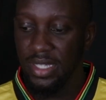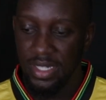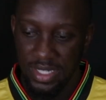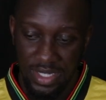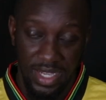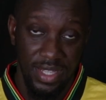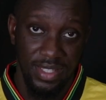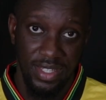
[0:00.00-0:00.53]

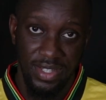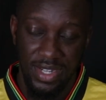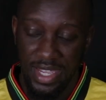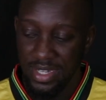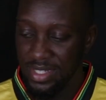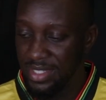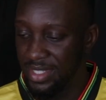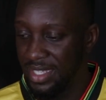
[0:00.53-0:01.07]
not the
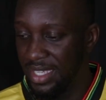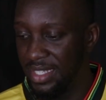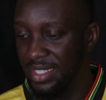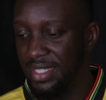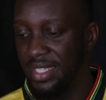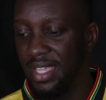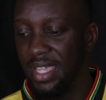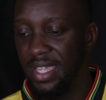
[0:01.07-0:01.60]
United
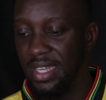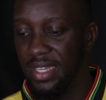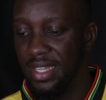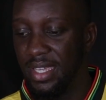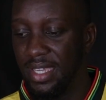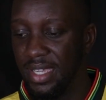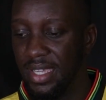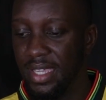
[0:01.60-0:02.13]
States. And
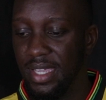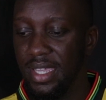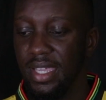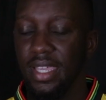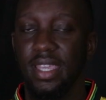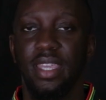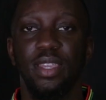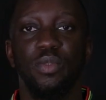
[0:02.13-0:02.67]

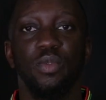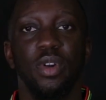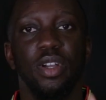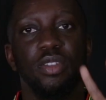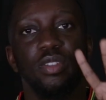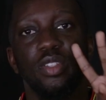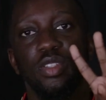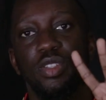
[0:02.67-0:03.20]
he
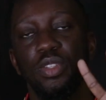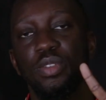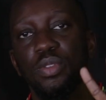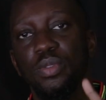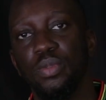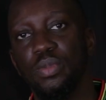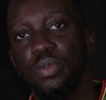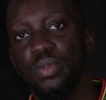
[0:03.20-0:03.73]
won
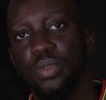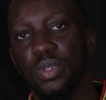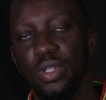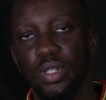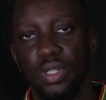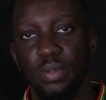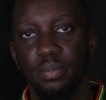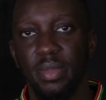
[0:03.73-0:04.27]
2
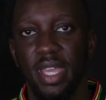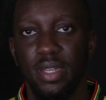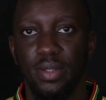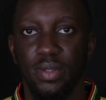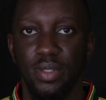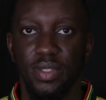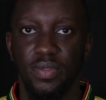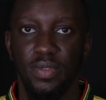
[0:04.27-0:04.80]

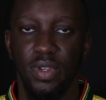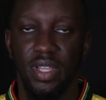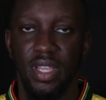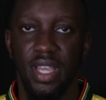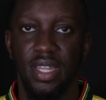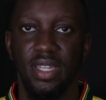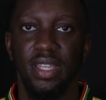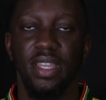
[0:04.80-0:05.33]
medals for
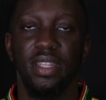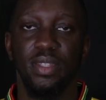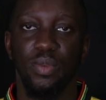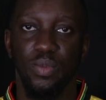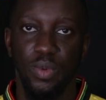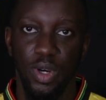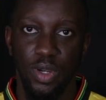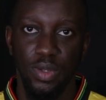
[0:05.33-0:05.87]
Ghana in the
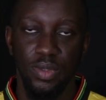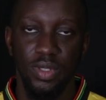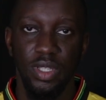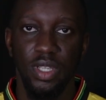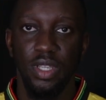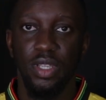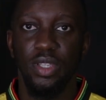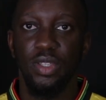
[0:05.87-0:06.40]
World
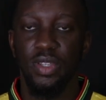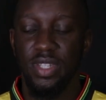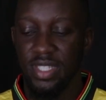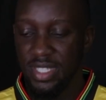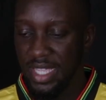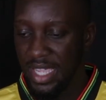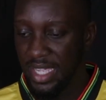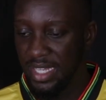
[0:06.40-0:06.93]

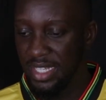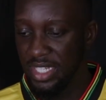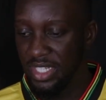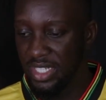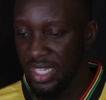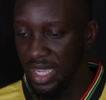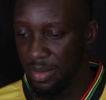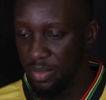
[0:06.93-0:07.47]
Unicycling
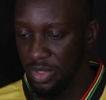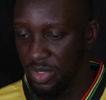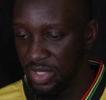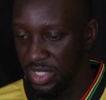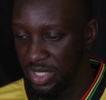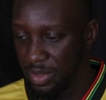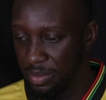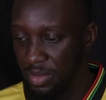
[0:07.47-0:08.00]

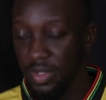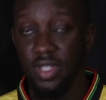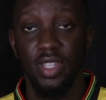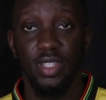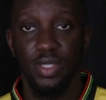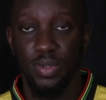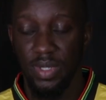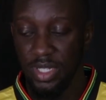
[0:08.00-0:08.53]
Championship in
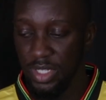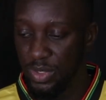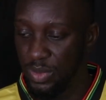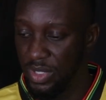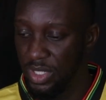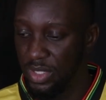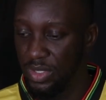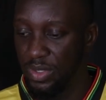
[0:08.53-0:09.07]

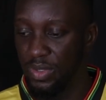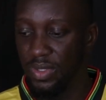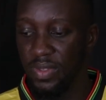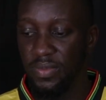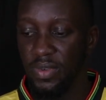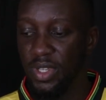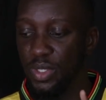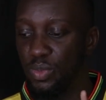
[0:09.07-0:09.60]
2022. The
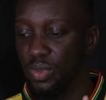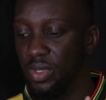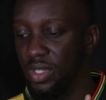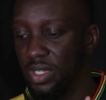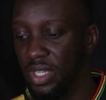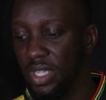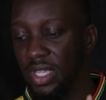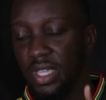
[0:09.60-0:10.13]
first one
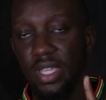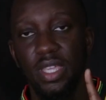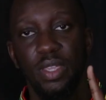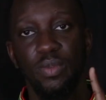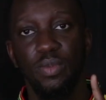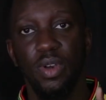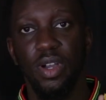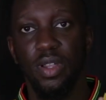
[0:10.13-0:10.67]
he
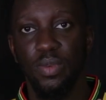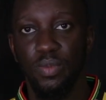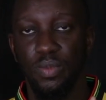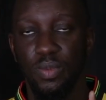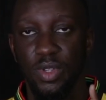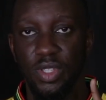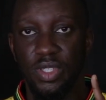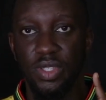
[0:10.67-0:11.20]
won
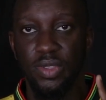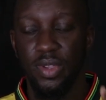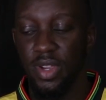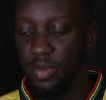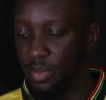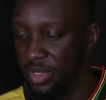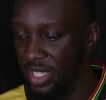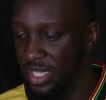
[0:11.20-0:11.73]
was
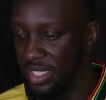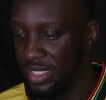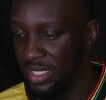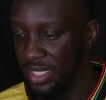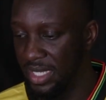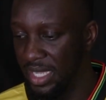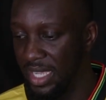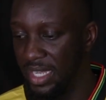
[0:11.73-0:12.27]
3rd
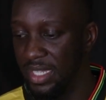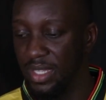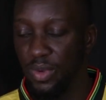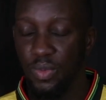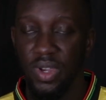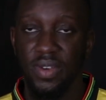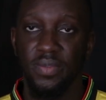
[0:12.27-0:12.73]
place in the 1